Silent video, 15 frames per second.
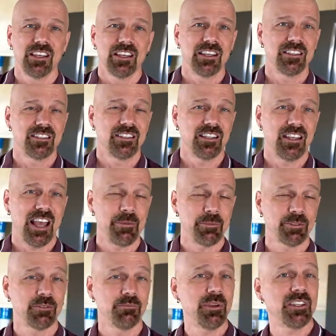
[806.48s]
is the
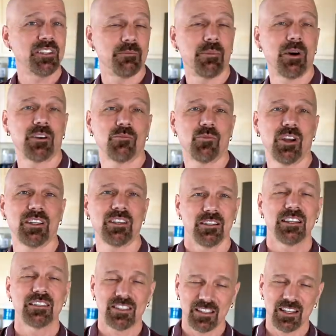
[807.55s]
Hamilton Beach, and bottom right
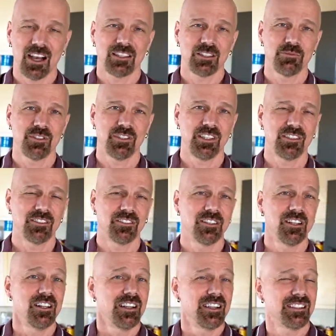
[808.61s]
is the Gotham Steel.
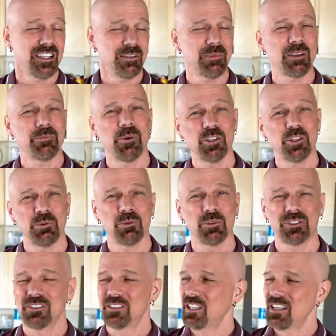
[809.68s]
It seemed like most people
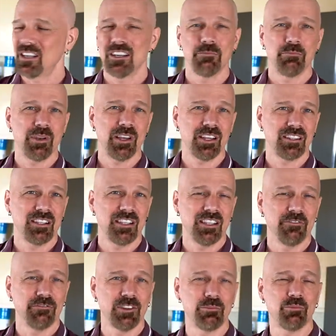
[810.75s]
tended to pick
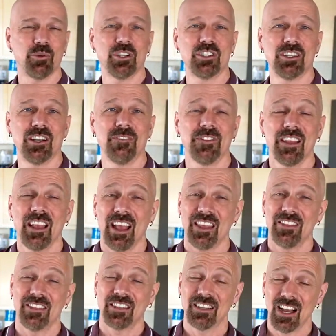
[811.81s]
the Flipwich
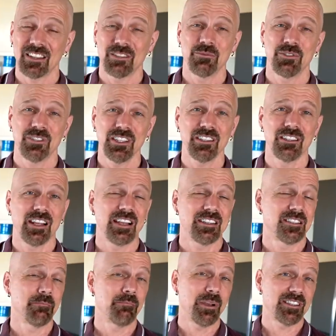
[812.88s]
and the Gotham Steel
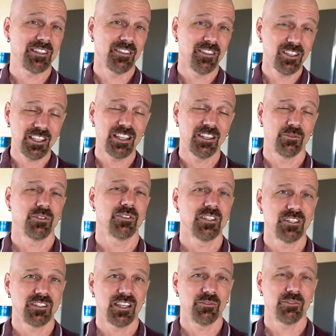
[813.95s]
as the best looking grilled
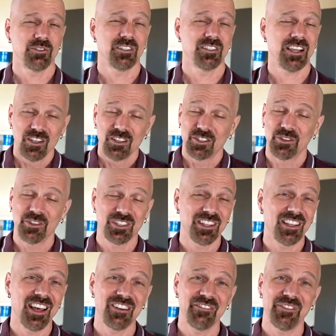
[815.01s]
cheese sandwiches. So there's a
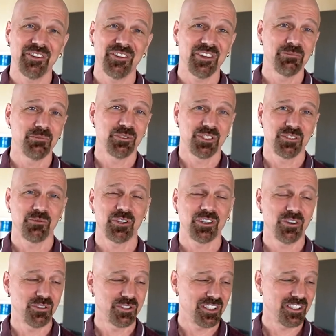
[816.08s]
lot of variables what
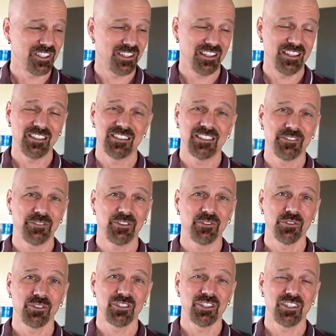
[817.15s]
goes into these different
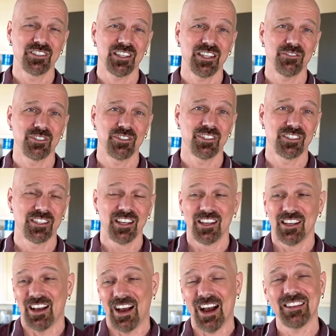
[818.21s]
grilled cheese sandwiches.
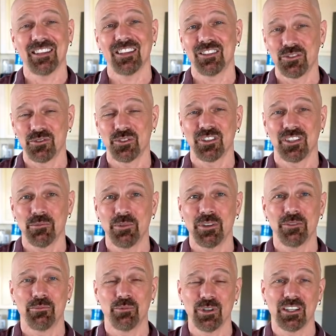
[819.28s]
I thought this was going to
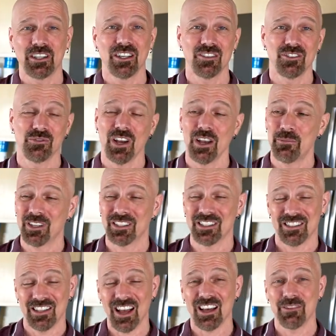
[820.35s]
be pretty cut and dry, but it's
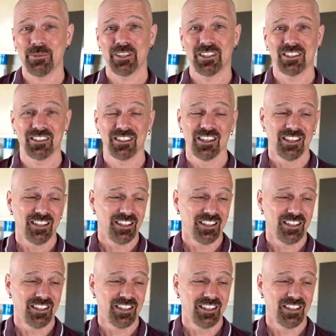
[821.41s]
not because